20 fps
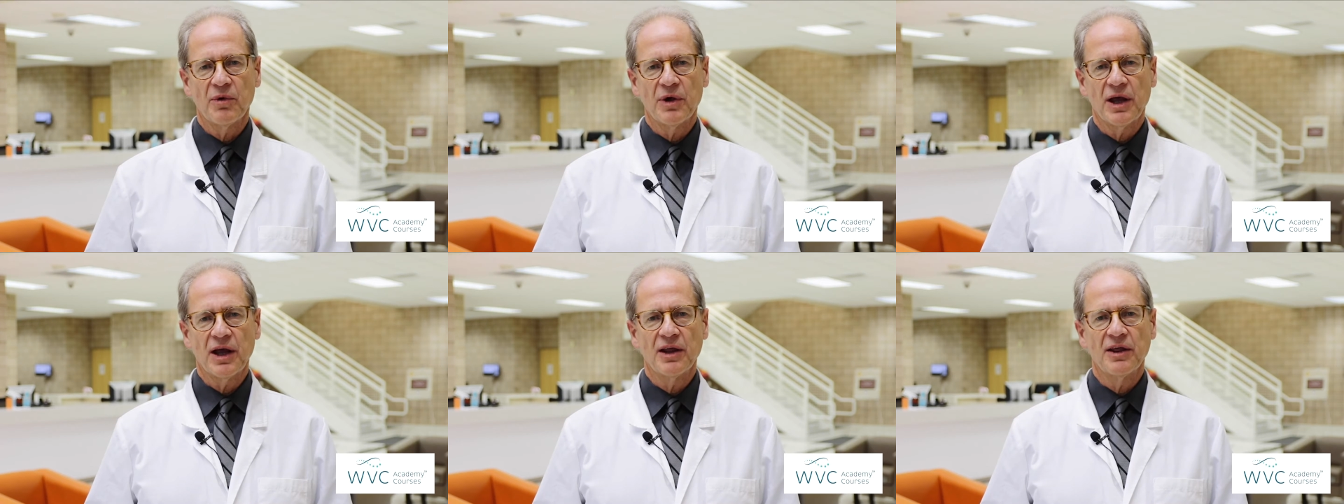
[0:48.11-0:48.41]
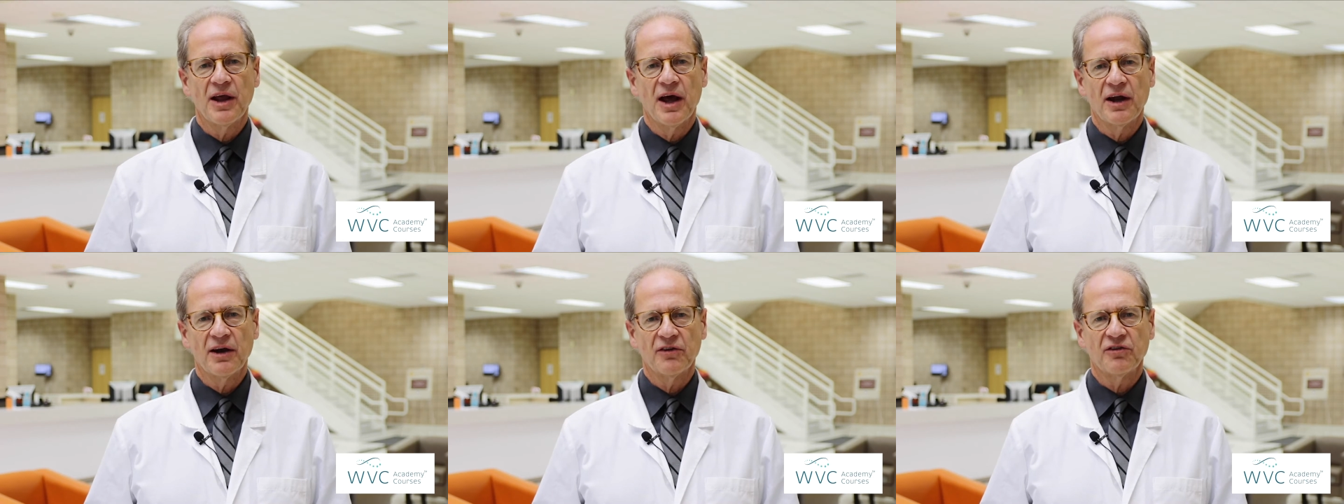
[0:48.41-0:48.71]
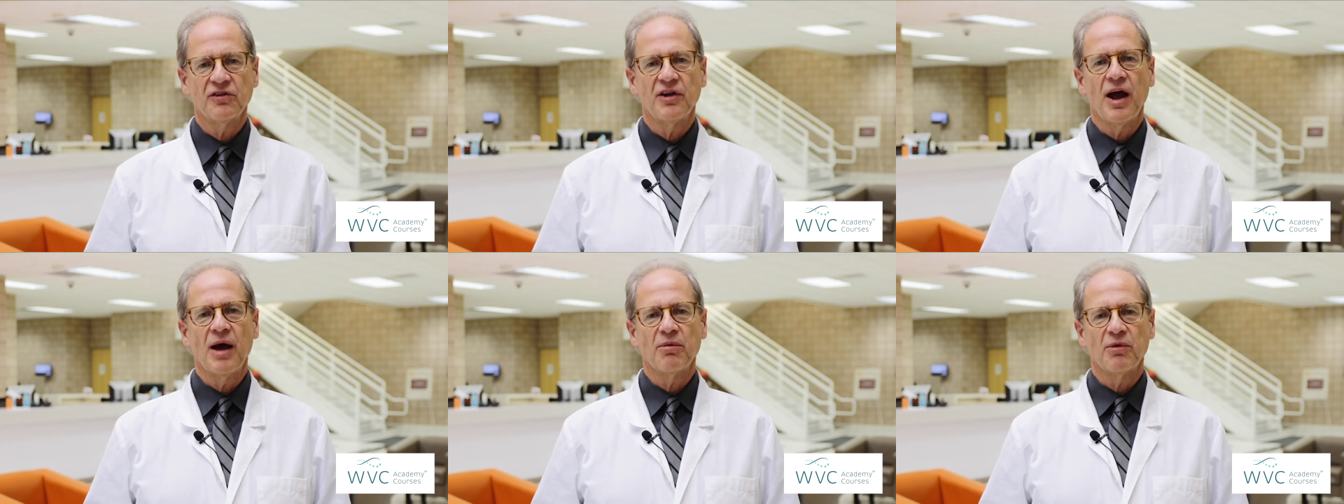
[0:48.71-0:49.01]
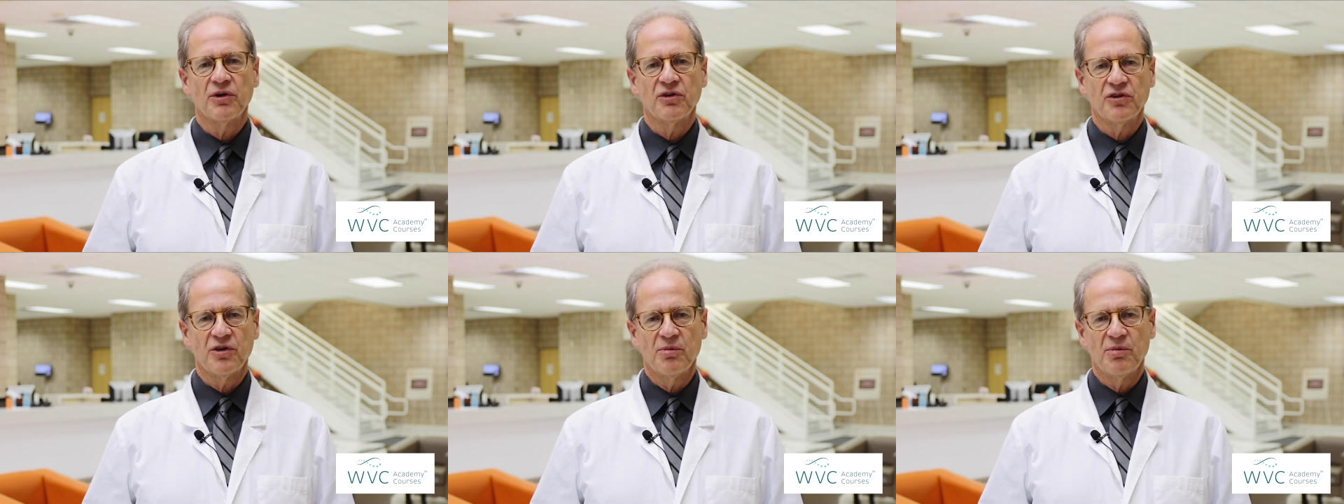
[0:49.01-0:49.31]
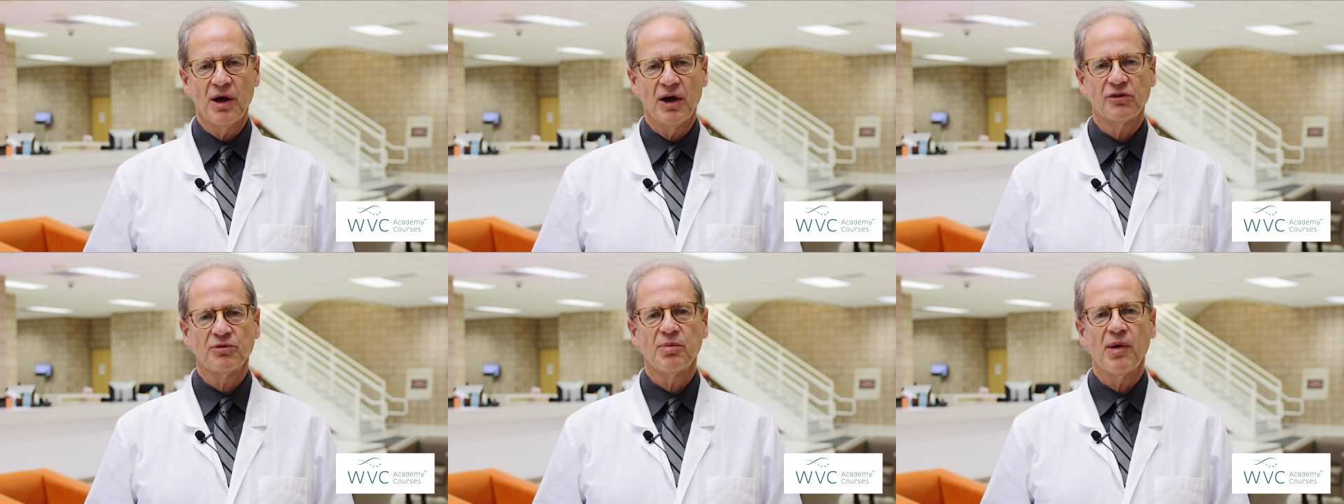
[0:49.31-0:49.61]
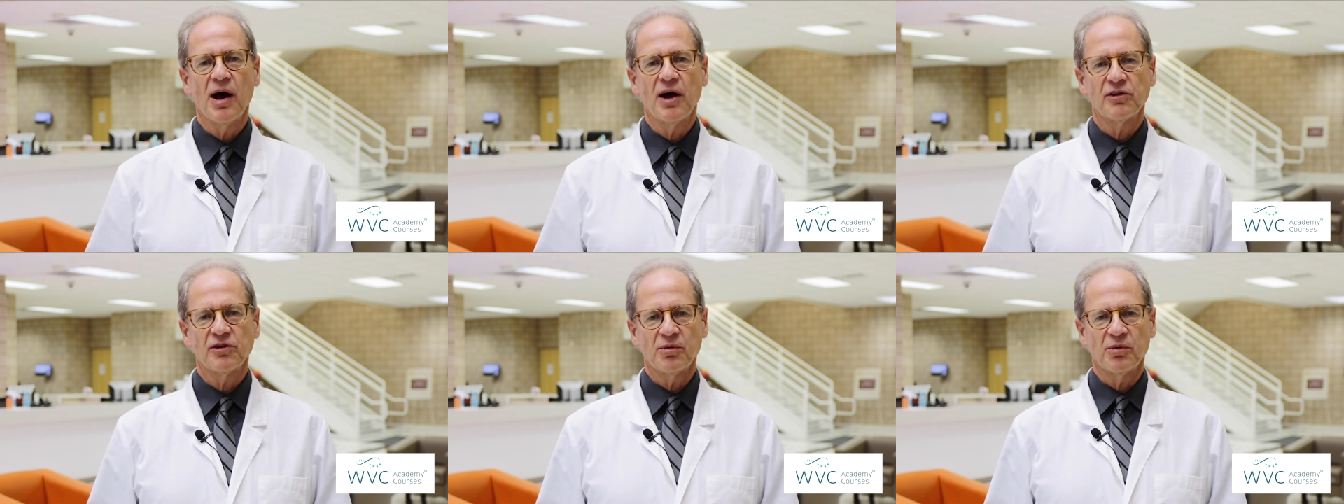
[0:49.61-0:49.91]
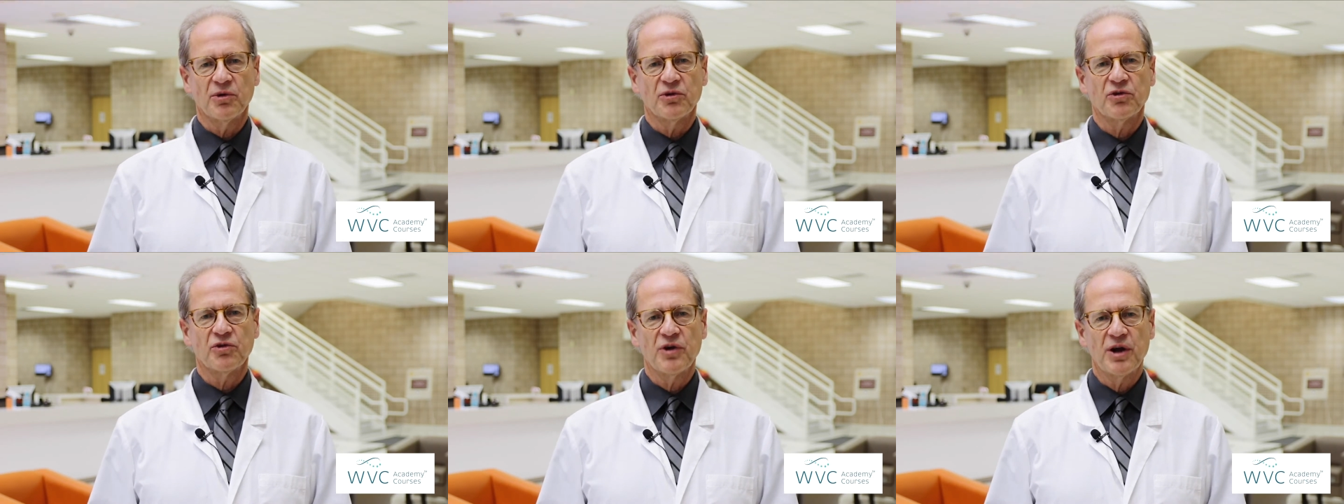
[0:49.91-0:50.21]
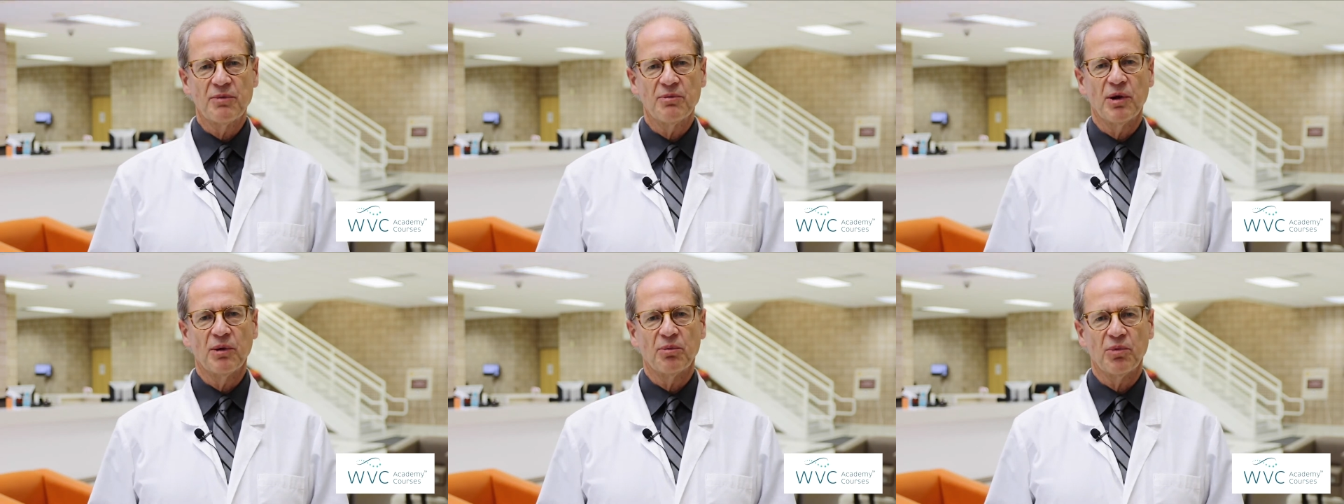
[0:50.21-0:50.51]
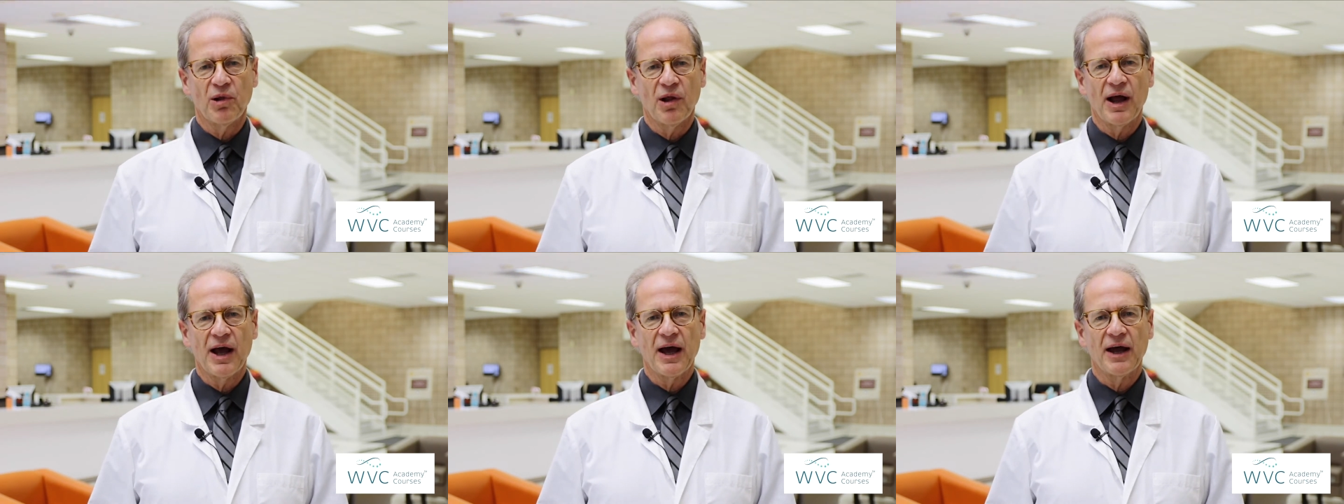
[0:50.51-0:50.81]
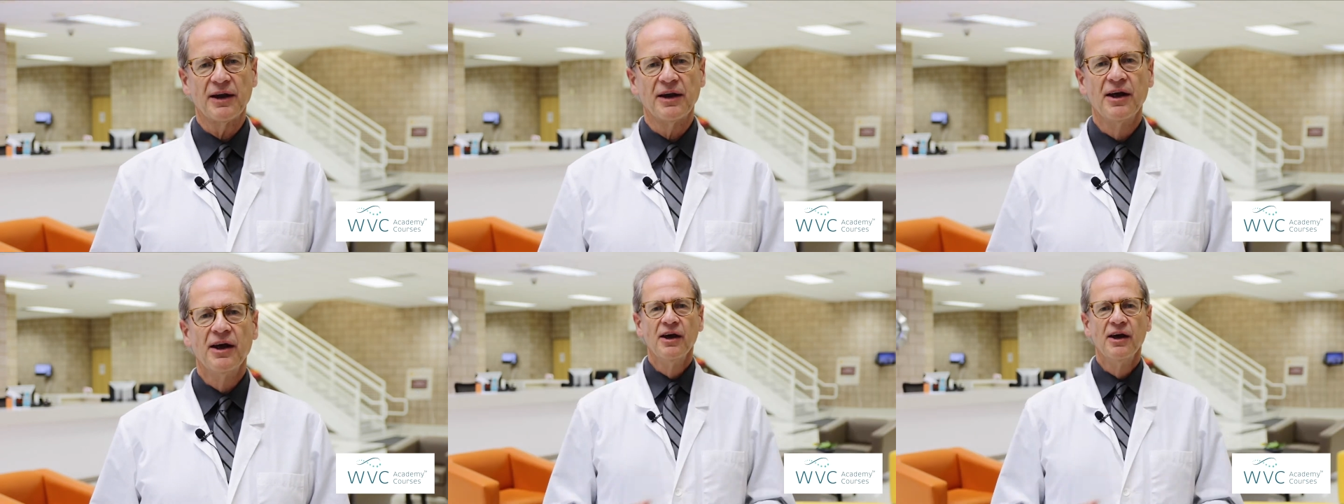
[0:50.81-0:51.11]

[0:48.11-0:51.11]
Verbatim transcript: we can then establish the best possible treatment plan.